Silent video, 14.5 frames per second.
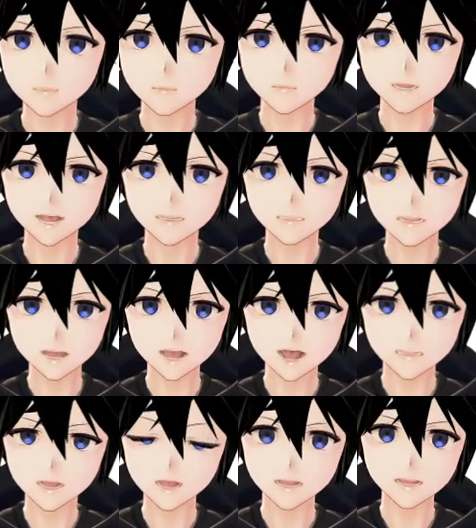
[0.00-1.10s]

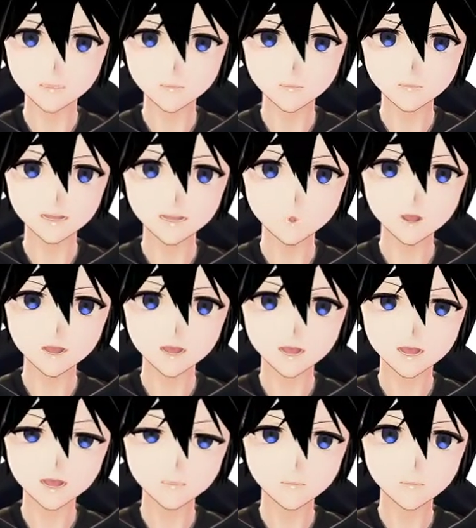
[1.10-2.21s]
extract it
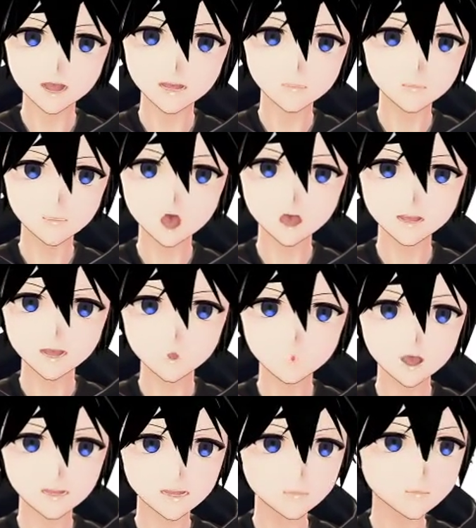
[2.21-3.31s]
to whatever folder you
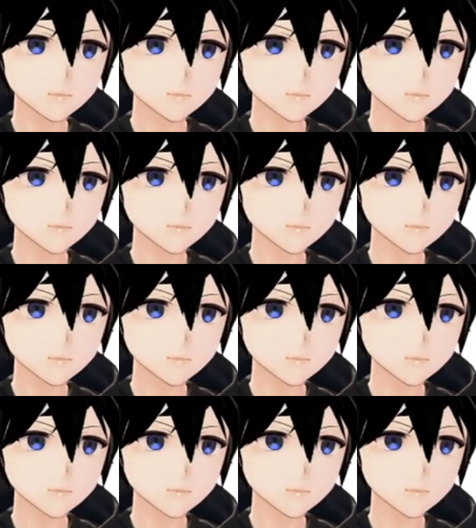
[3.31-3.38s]
want.